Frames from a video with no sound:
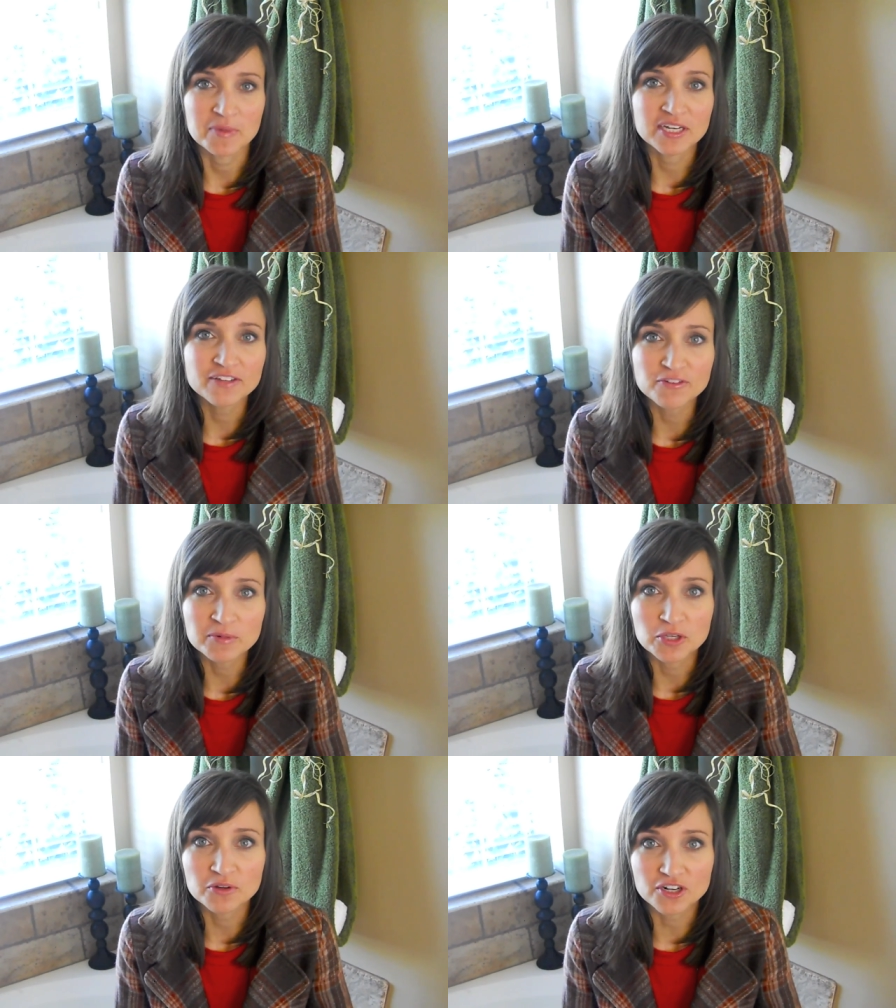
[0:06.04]
Mindy
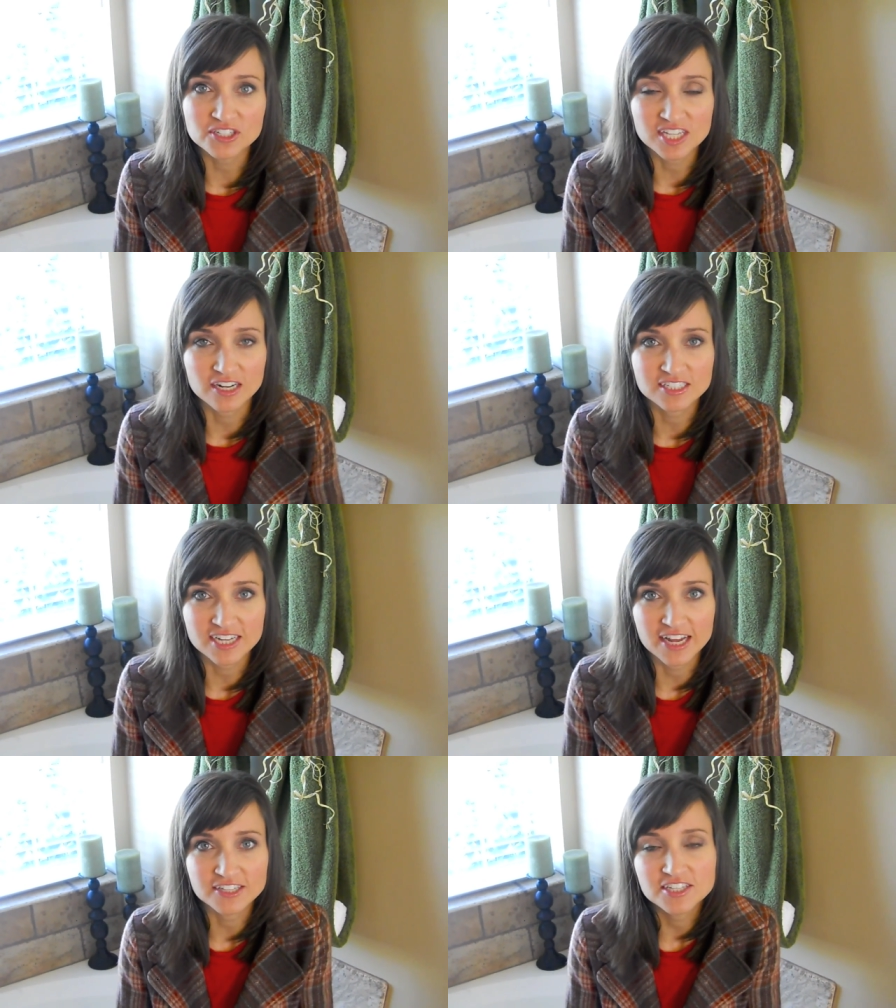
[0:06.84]
from Cute Girls
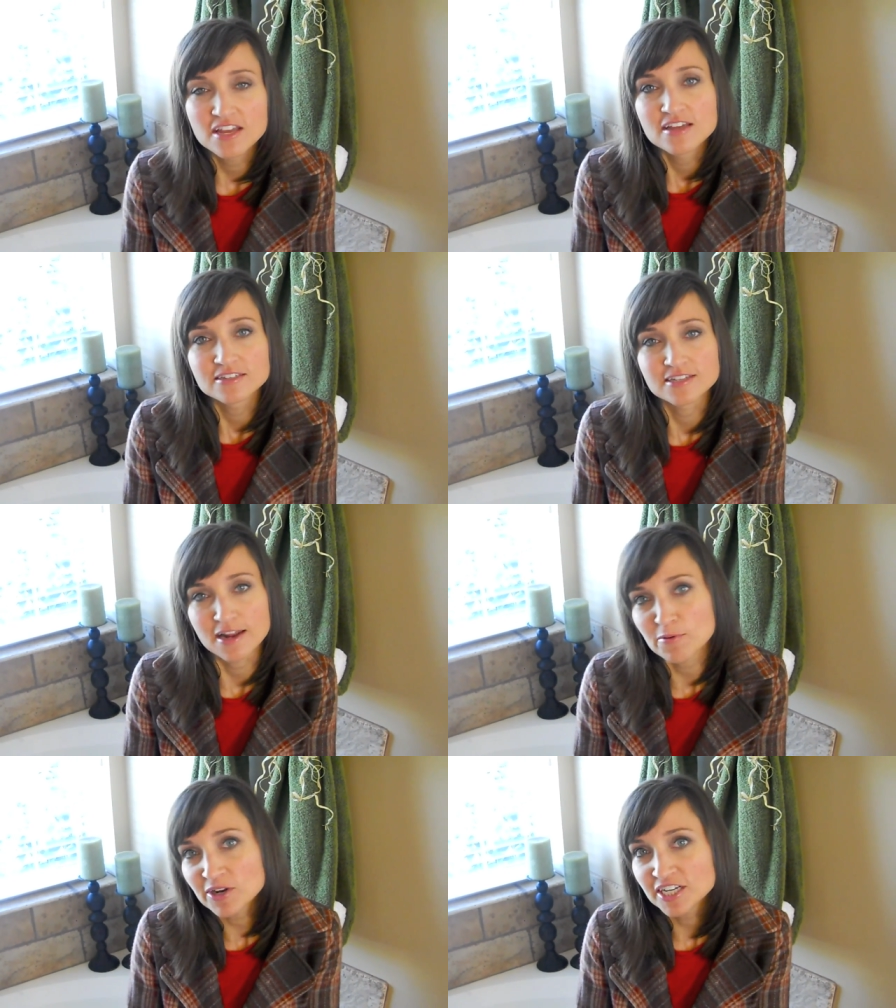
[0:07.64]
Hairstyles.
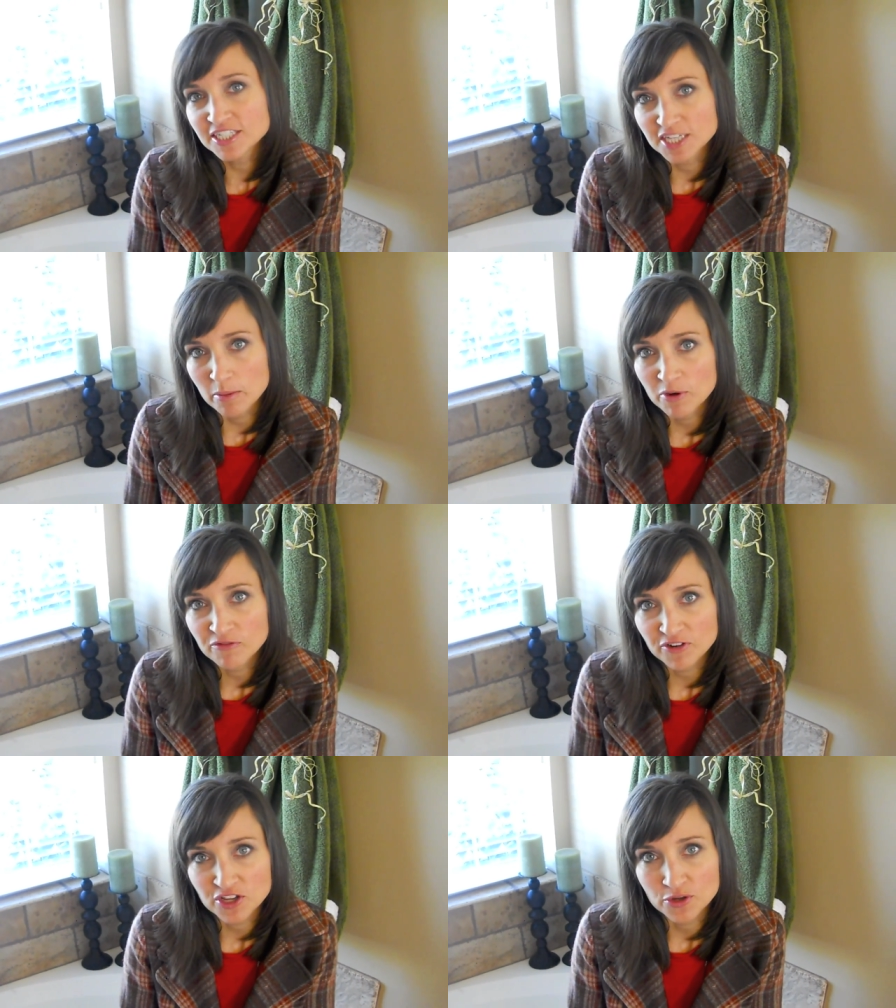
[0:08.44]
Today we're going to
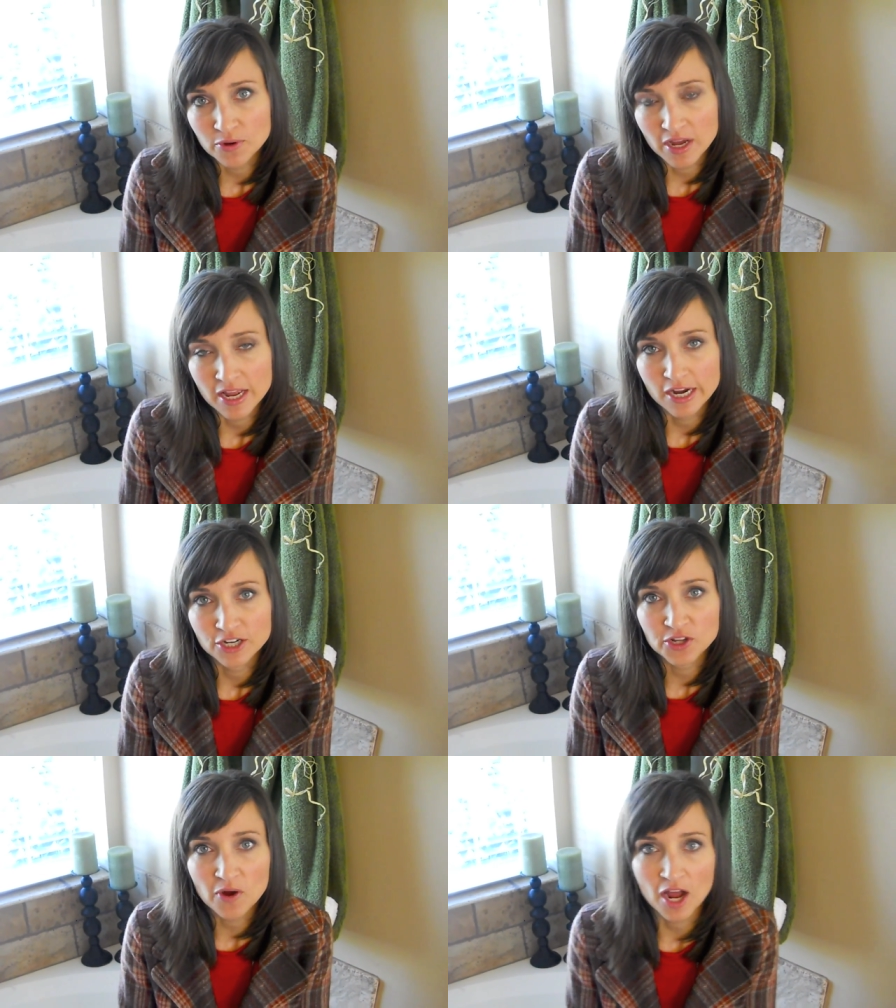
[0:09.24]
demo for you a
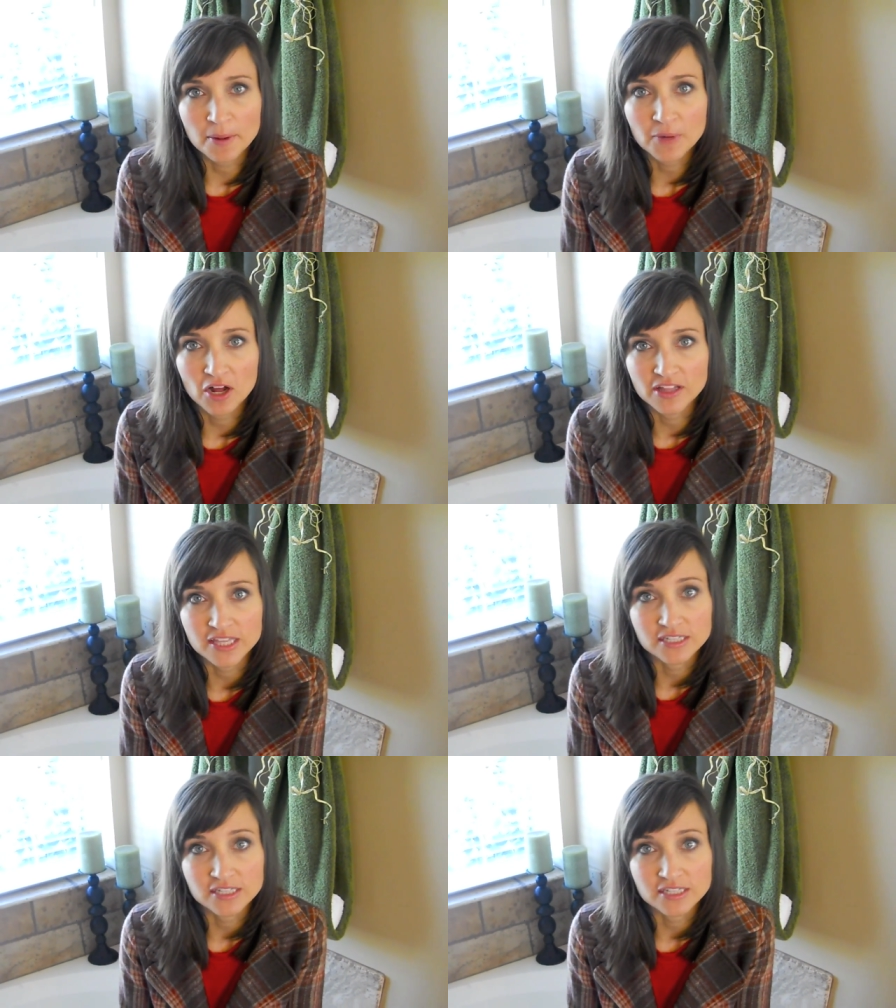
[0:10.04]
hairdo I'm calling